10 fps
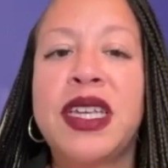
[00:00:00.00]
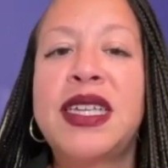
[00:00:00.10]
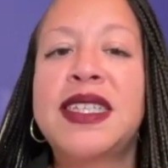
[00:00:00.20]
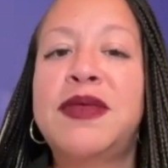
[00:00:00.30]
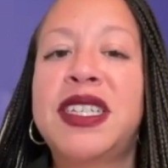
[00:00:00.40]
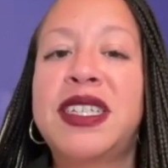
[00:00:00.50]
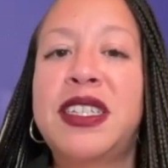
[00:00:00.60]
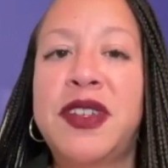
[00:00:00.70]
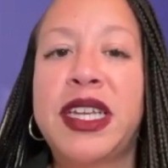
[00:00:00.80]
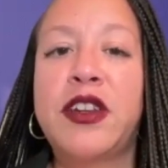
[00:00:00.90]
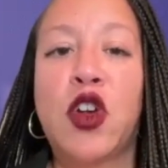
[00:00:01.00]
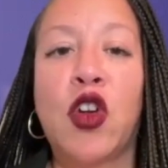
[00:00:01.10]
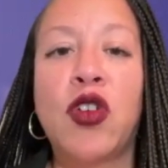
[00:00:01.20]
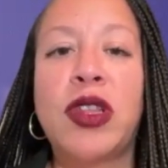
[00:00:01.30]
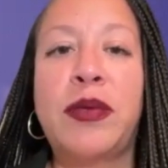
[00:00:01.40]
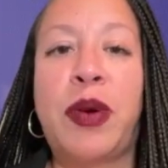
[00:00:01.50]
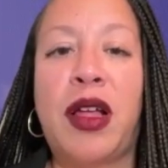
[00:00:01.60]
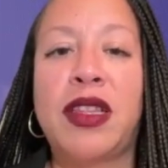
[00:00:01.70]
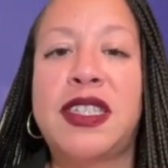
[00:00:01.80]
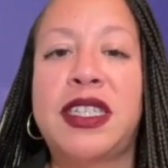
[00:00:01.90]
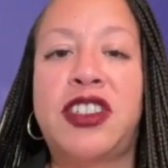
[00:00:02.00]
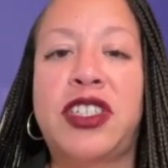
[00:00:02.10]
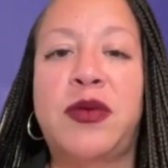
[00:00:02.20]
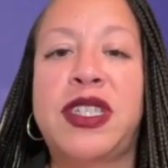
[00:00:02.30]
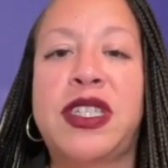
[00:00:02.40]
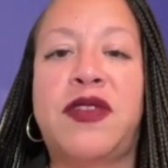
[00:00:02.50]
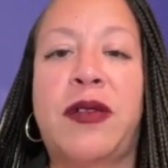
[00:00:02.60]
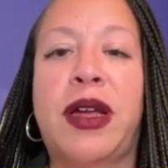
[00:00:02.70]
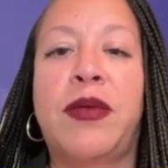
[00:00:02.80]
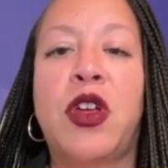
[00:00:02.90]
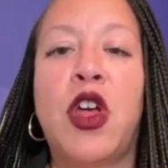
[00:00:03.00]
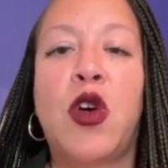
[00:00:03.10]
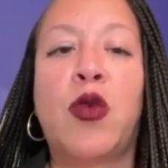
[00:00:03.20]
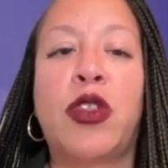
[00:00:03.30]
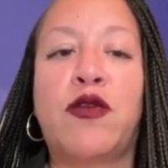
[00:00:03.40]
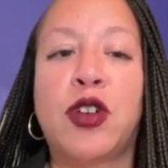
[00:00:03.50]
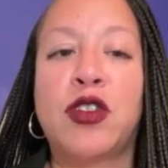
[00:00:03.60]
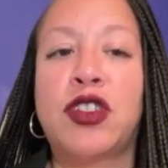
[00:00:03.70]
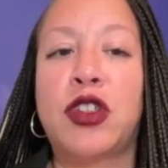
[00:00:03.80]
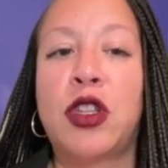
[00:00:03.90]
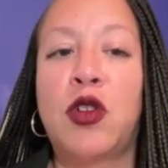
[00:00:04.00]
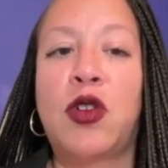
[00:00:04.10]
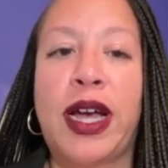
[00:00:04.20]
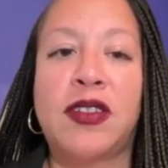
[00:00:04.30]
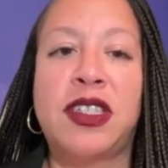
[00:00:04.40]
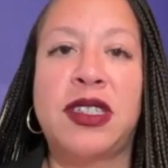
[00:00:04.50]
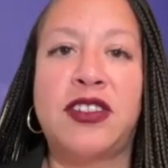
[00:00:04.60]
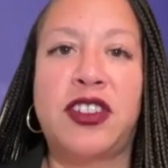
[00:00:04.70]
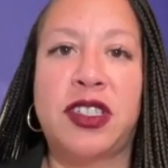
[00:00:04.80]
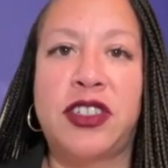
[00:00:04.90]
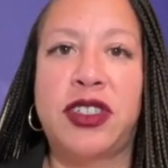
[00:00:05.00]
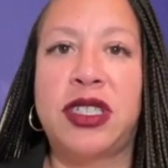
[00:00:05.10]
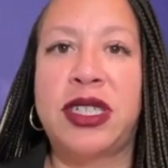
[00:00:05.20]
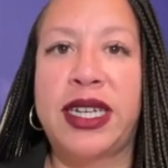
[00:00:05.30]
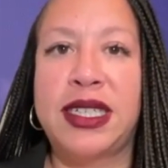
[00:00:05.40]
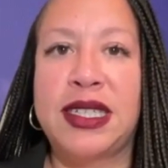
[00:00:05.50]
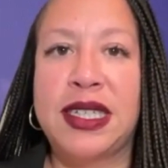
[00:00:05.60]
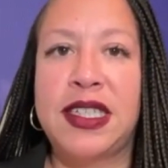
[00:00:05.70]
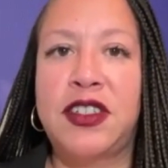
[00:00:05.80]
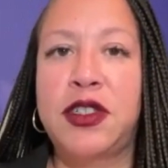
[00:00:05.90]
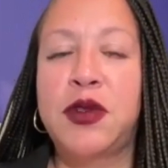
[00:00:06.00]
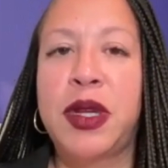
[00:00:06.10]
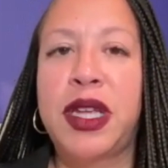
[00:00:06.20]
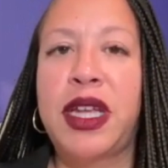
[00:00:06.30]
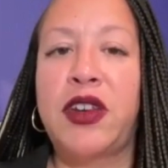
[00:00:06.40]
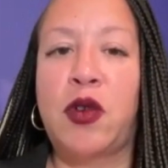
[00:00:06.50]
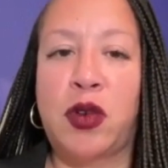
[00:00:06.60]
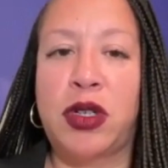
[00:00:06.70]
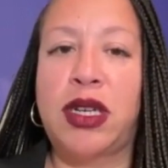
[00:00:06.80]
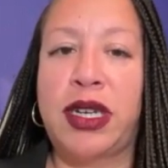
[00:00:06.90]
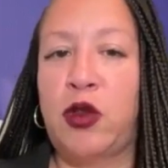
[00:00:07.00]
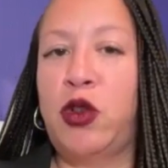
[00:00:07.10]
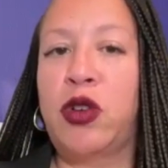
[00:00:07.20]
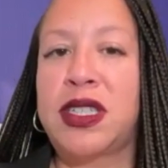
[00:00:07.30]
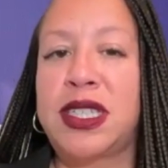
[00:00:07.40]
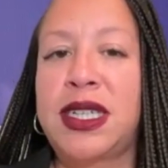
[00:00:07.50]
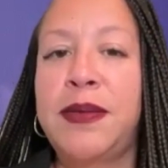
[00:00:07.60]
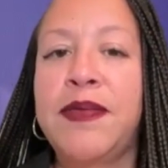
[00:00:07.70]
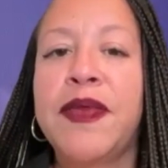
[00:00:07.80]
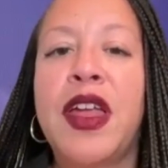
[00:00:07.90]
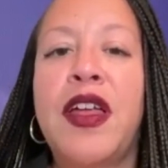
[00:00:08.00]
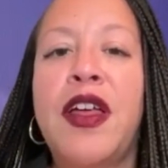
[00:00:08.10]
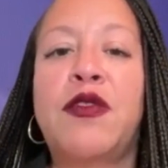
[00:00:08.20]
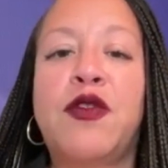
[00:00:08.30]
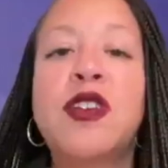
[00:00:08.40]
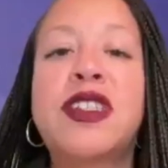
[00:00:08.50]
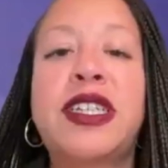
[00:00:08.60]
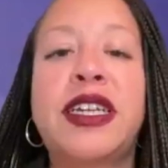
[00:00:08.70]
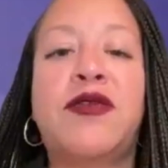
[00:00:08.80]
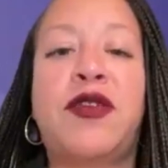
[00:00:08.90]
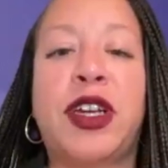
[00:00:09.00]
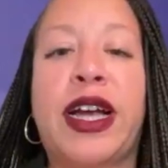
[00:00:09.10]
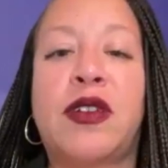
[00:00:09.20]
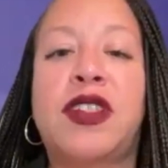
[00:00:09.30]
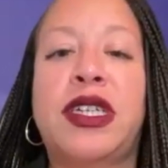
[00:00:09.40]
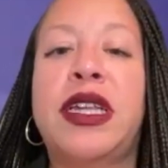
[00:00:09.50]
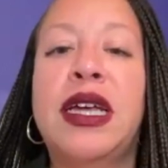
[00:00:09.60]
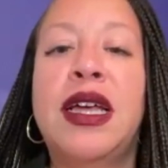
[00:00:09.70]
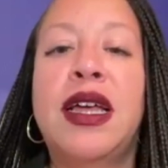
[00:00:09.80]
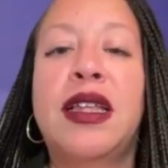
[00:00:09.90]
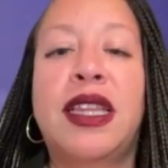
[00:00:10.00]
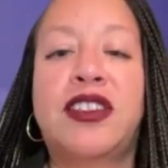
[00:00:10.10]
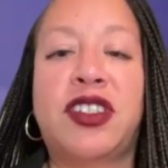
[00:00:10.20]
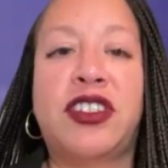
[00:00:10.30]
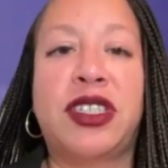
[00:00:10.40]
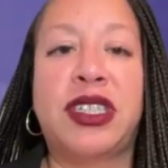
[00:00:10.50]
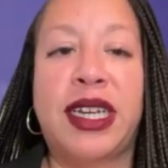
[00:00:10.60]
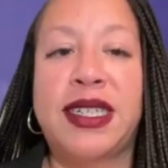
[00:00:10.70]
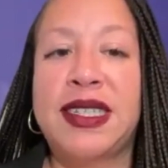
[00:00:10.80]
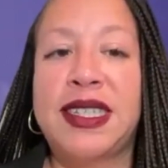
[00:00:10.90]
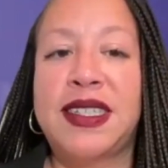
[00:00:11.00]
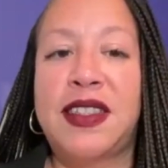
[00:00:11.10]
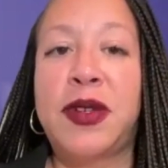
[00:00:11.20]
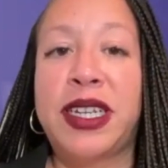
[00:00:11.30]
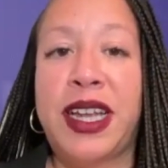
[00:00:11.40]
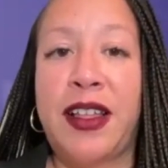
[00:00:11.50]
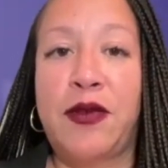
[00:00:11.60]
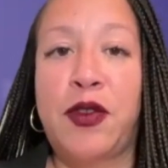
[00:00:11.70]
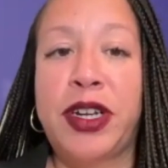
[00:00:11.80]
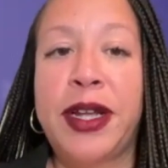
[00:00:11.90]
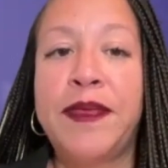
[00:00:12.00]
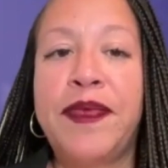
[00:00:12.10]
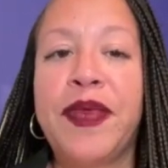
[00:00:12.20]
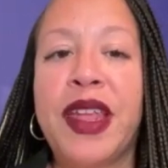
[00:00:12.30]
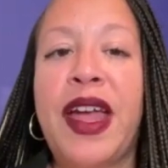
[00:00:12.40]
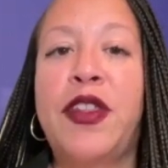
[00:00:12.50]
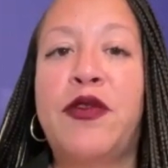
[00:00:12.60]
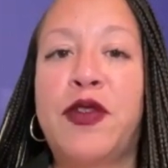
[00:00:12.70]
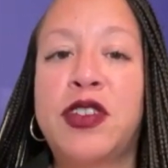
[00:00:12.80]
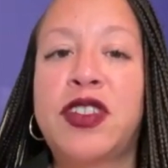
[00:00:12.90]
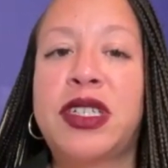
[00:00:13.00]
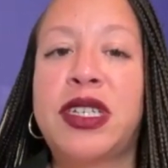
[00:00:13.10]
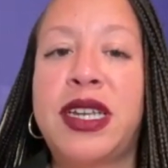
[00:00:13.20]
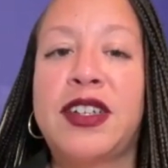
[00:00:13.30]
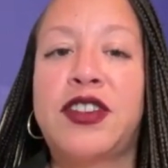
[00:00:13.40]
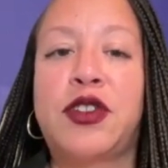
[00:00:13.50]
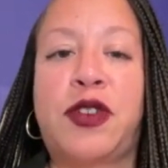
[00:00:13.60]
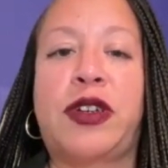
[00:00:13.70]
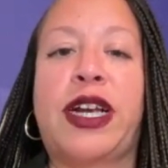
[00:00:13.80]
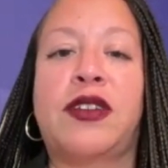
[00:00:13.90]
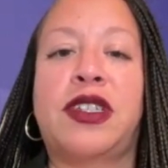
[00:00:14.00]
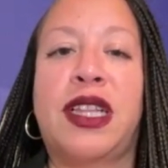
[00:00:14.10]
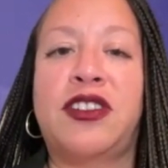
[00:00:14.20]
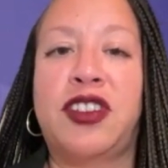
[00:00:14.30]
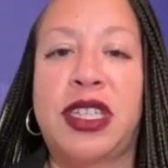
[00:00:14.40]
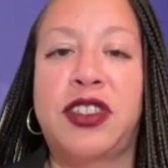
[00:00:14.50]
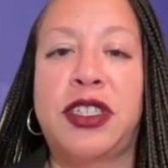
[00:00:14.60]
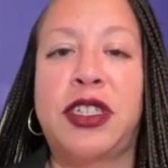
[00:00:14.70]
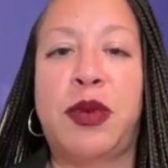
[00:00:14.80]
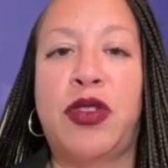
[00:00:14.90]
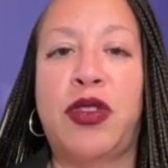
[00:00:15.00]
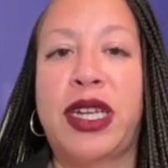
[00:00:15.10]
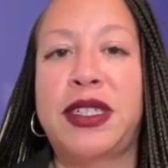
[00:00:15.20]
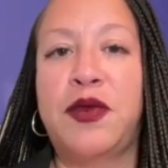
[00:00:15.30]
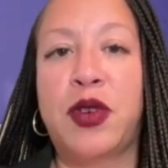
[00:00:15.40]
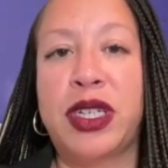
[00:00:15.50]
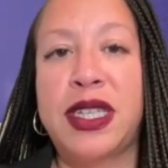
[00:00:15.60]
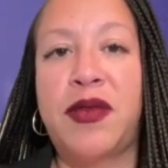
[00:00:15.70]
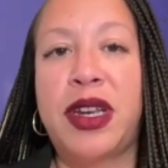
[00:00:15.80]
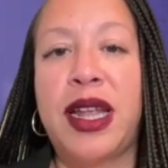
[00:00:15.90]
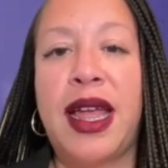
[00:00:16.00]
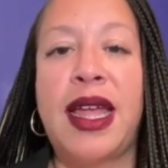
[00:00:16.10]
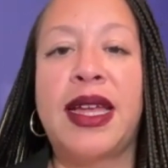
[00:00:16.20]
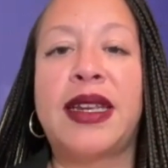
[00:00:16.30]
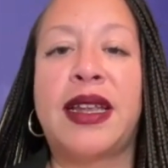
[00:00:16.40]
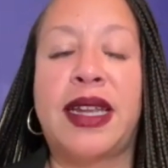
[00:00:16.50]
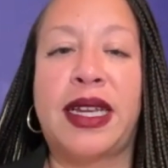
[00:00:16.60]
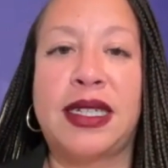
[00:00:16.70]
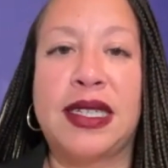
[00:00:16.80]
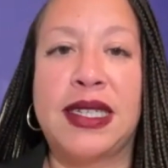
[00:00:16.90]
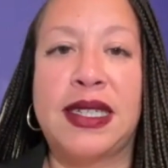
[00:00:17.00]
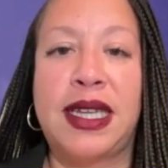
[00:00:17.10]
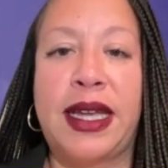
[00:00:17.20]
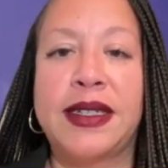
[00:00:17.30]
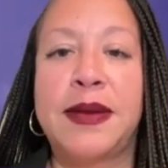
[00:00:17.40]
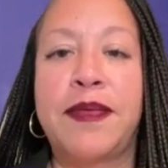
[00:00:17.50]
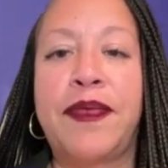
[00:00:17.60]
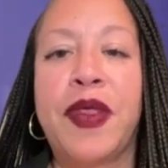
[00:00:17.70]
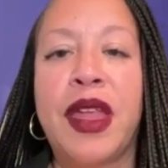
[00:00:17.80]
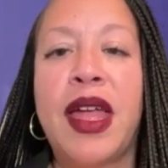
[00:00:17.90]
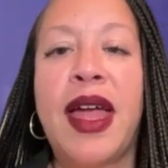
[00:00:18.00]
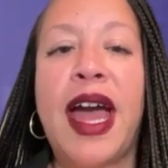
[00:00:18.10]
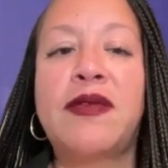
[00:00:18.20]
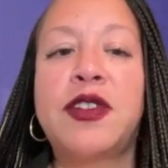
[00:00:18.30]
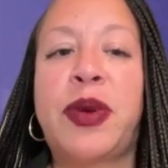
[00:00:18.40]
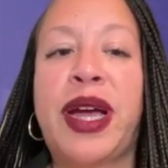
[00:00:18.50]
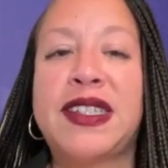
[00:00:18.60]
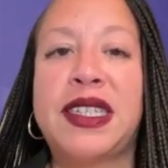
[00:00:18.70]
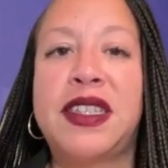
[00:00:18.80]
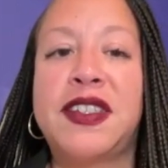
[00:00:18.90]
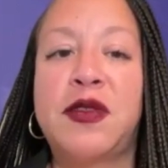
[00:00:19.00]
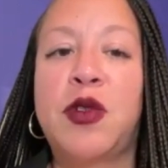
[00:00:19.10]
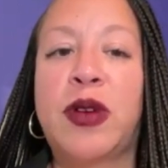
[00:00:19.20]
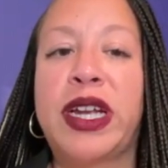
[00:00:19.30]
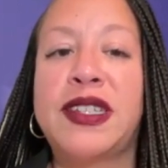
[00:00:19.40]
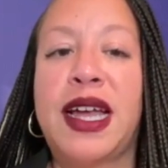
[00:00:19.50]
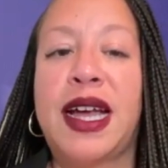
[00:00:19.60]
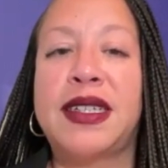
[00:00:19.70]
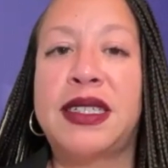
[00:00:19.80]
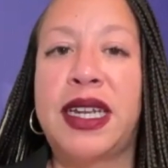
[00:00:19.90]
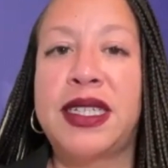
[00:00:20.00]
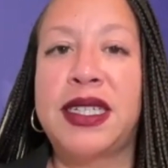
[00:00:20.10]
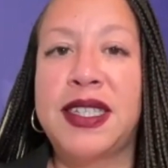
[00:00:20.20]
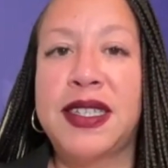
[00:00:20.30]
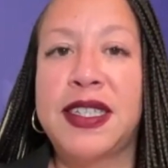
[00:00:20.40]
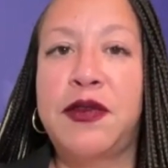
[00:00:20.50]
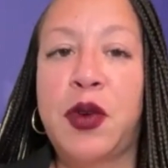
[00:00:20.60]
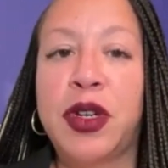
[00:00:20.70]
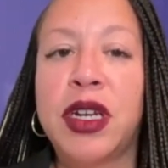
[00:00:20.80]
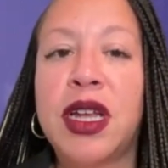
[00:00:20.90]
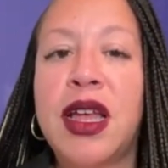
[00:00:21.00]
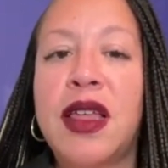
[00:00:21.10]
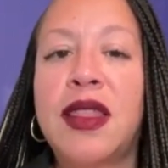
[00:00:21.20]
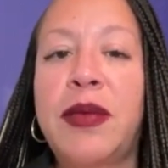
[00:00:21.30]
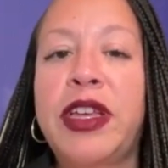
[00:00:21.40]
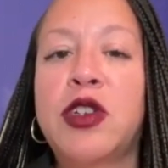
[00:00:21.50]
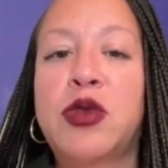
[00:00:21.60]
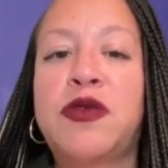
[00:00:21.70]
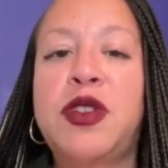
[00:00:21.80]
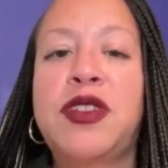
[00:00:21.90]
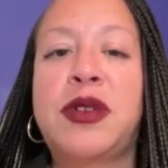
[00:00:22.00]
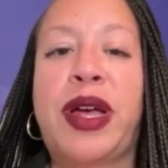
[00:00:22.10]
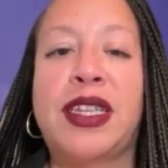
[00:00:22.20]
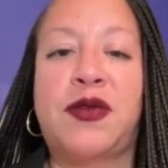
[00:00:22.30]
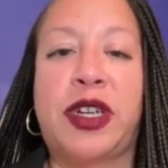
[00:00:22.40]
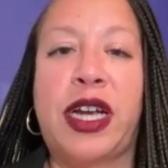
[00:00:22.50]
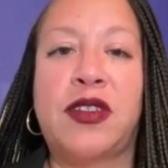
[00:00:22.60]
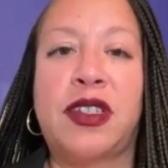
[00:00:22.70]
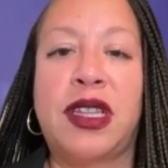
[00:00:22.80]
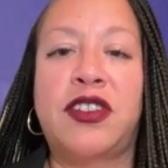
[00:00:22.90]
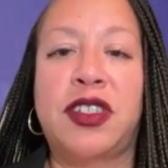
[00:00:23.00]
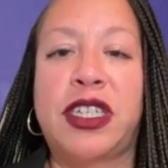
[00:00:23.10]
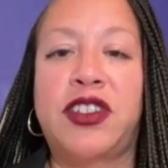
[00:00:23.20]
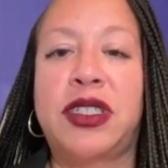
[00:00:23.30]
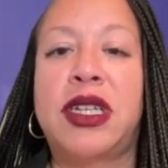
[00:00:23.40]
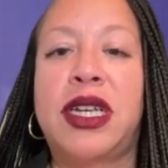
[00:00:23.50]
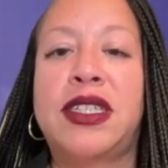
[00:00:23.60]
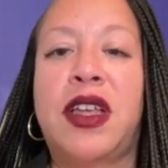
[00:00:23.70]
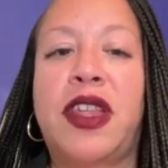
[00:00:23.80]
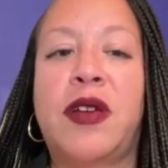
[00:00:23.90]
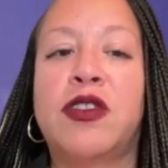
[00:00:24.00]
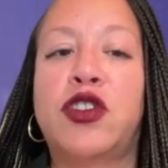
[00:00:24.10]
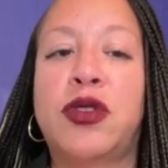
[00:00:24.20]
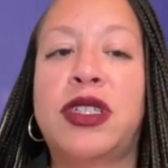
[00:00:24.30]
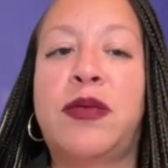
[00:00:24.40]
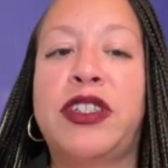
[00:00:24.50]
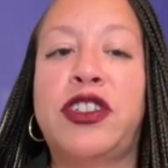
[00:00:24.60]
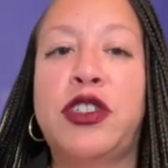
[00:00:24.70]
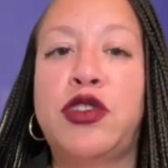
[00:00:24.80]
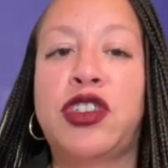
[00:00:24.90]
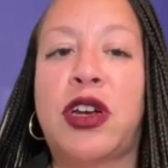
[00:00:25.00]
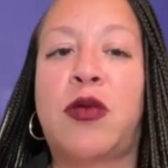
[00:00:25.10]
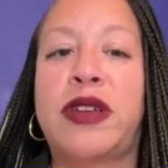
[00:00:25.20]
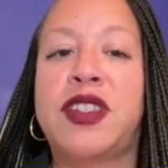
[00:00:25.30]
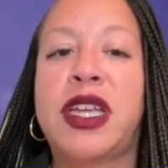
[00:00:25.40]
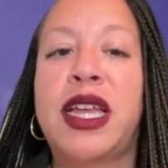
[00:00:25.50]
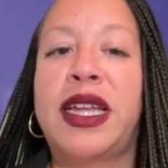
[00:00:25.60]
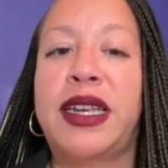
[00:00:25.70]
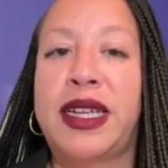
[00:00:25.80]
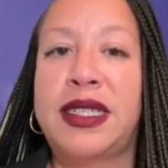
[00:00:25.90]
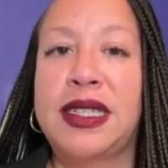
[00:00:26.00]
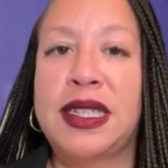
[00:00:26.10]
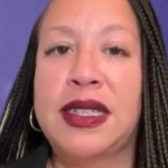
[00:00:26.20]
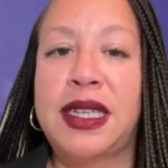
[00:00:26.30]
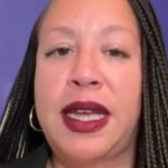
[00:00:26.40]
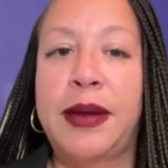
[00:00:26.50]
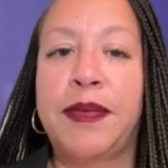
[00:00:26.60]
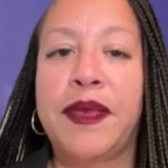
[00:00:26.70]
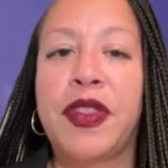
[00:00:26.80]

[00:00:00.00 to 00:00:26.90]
Some significant early policy achievements of NAREB were the first local housing legislation in 1962 in New York City, the first state fair housing legislation in 1963 in California, and the first national fair housing legislation in both 1947 and 1968. After passing the Civil Rights Act in 1964, lawmakers refused to pass fair housing legislation until they were jolted by two shockwaves in 1968.